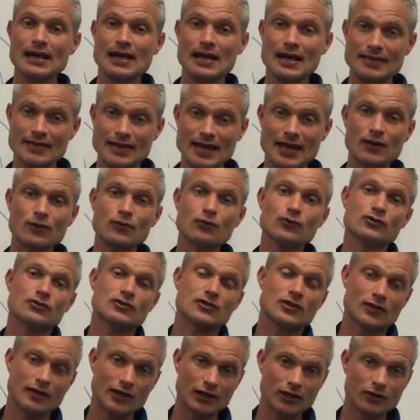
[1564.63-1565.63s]
and that
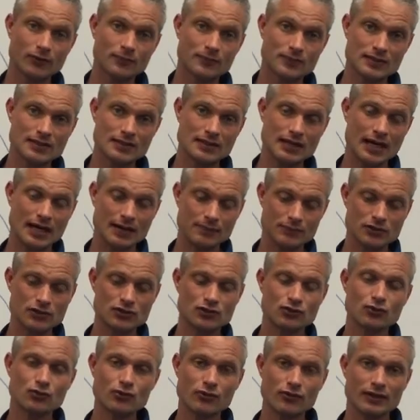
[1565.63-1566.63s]
also helps
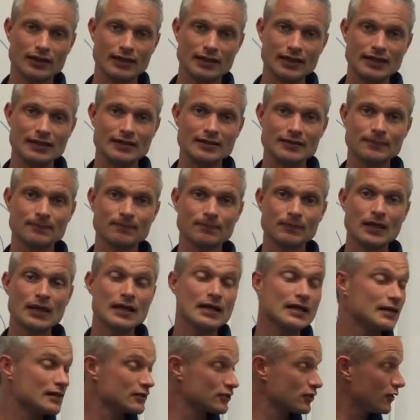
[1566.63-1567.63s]
store the heat.
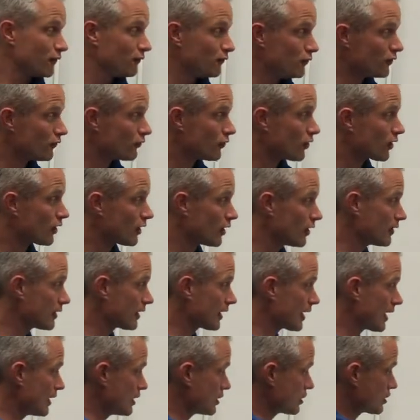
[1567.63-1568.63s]
So if you've got a
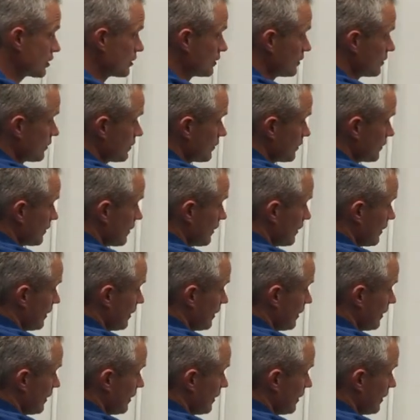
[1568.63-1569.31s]
location,